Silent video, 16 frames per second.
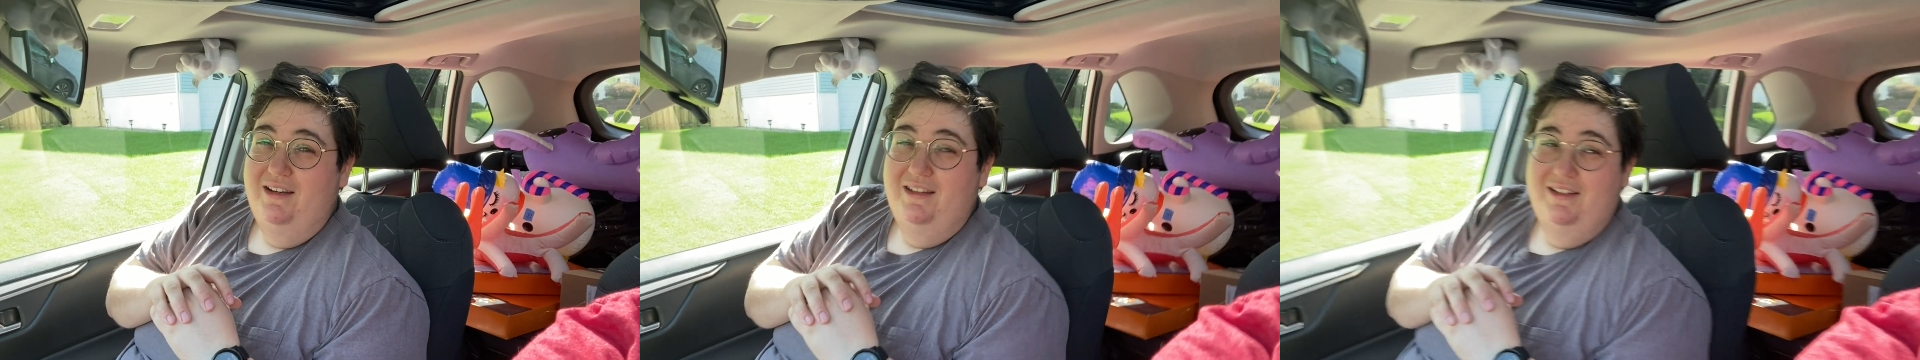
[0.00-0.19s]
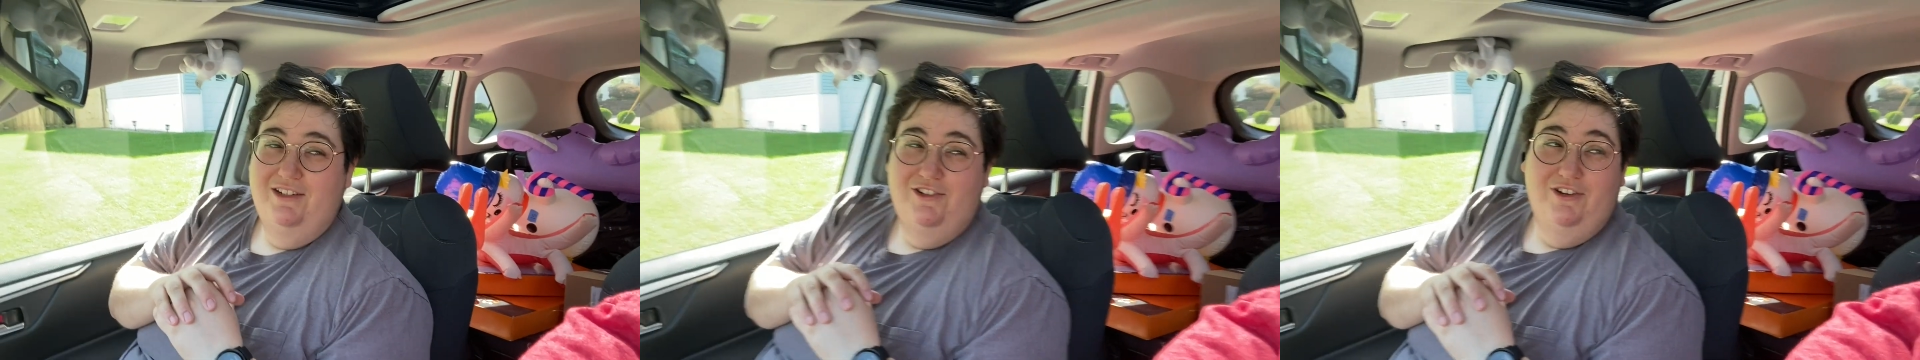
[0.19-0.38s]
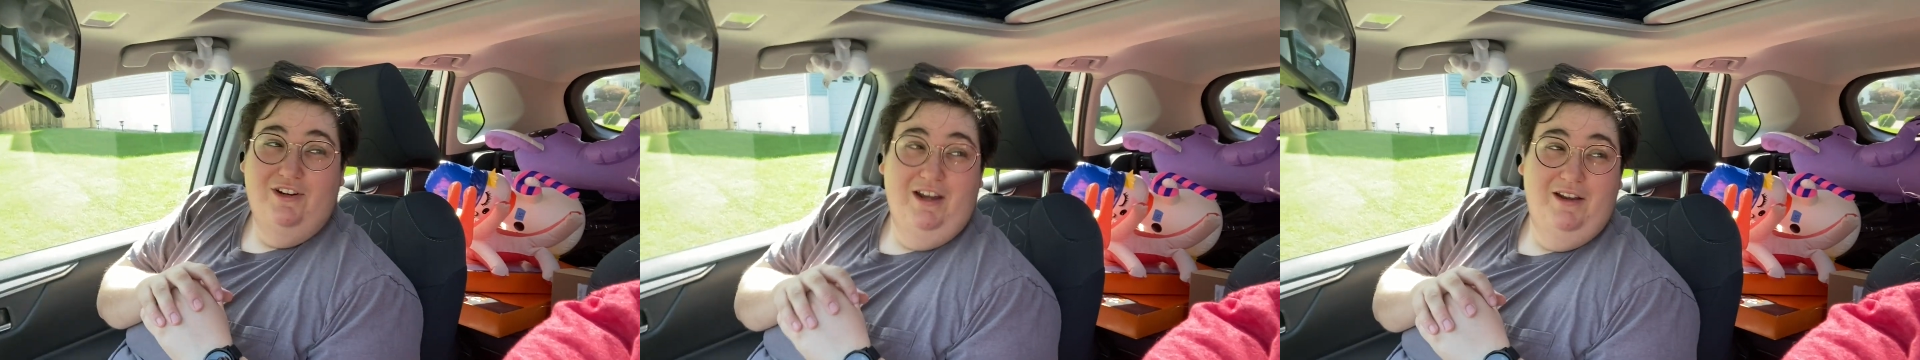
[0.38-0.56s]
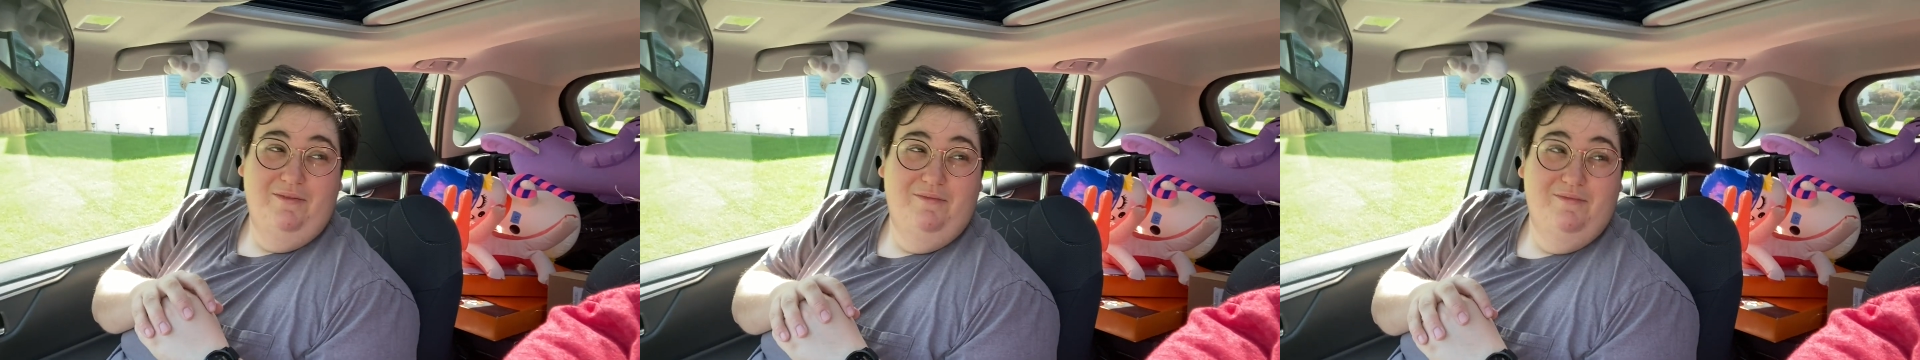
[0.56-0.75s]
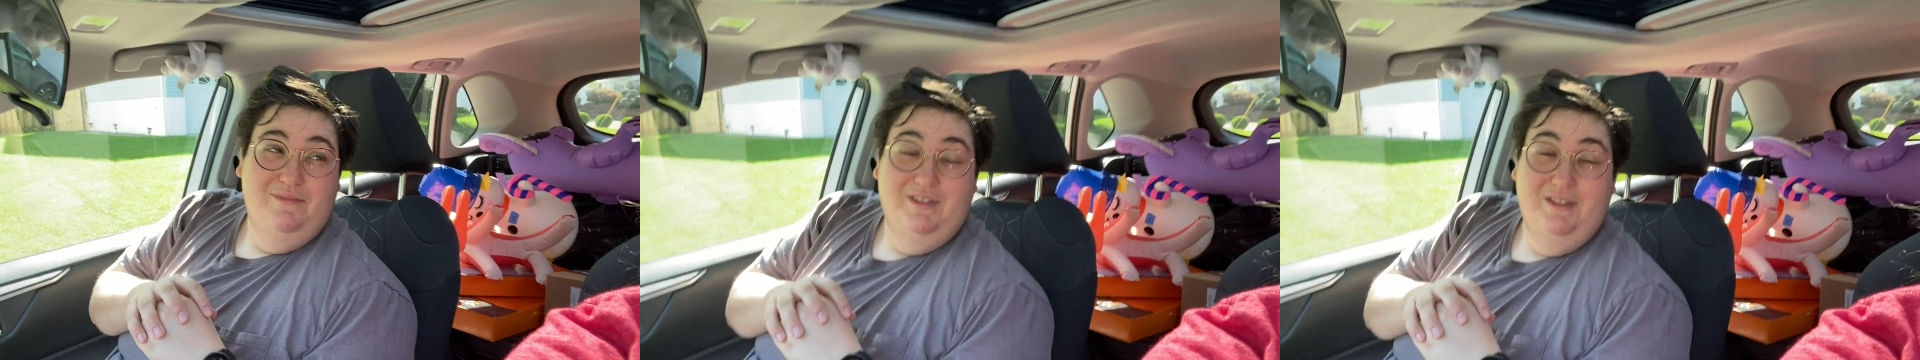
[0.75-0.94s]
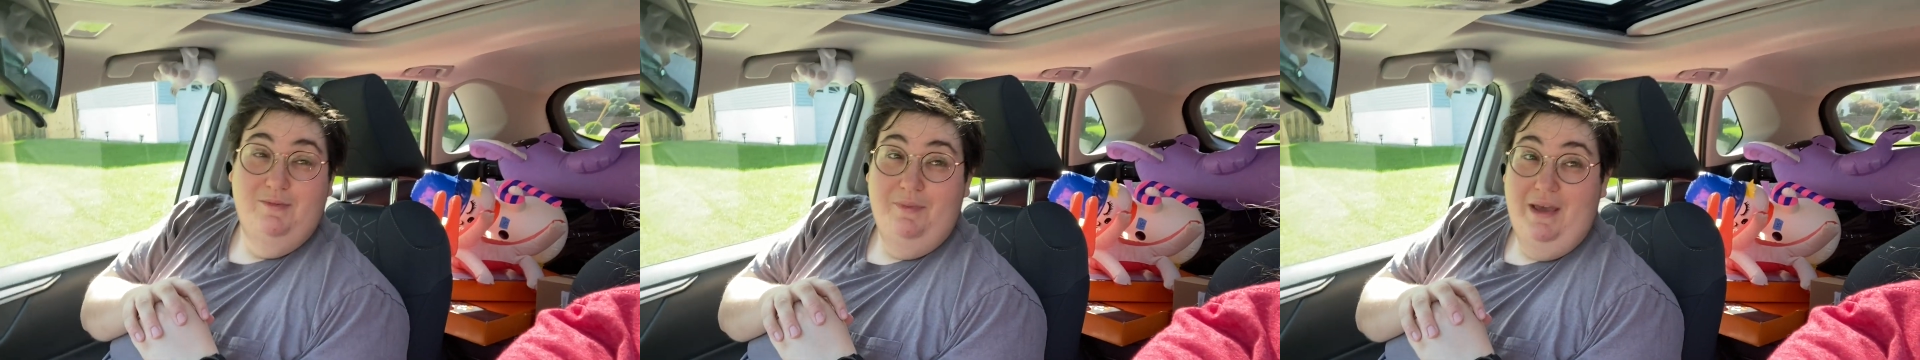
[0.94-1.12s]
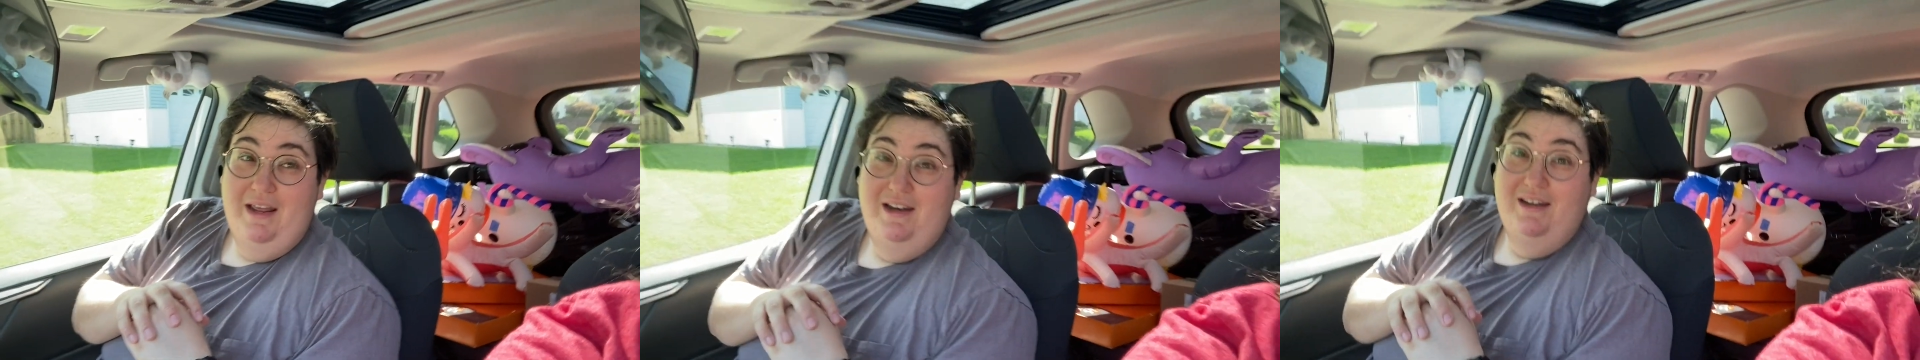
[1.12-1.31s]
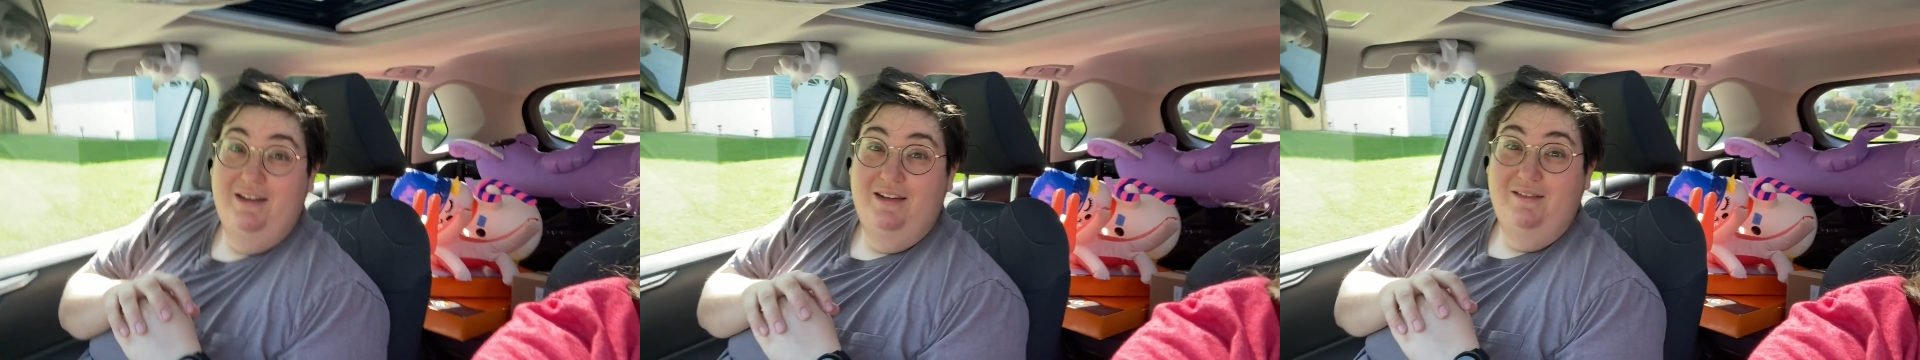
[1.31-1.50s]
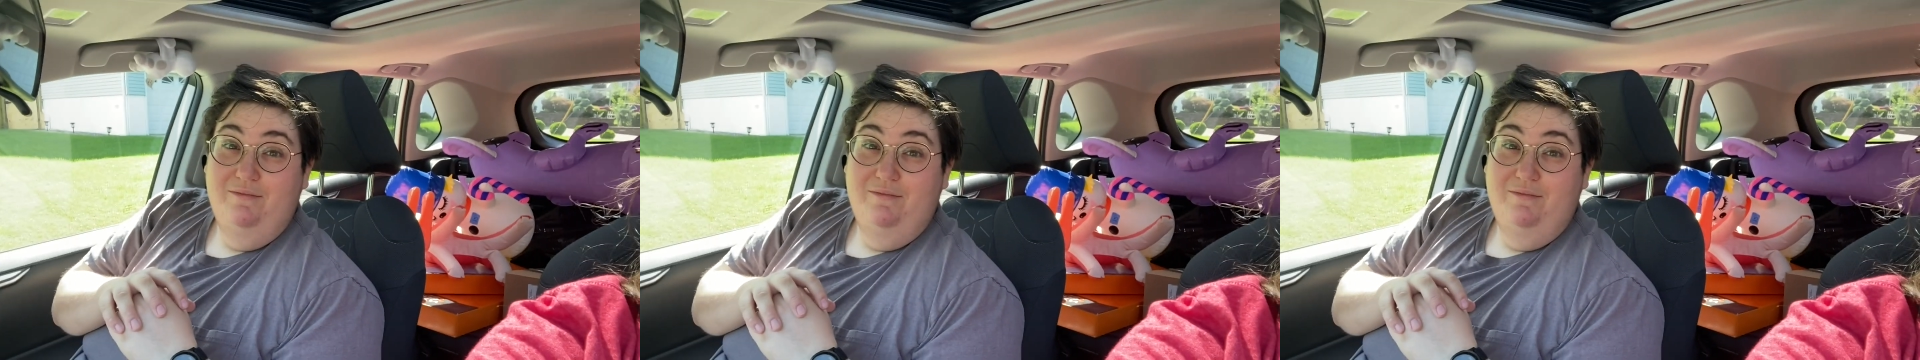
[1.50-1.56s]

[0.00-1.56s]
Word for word: should I spend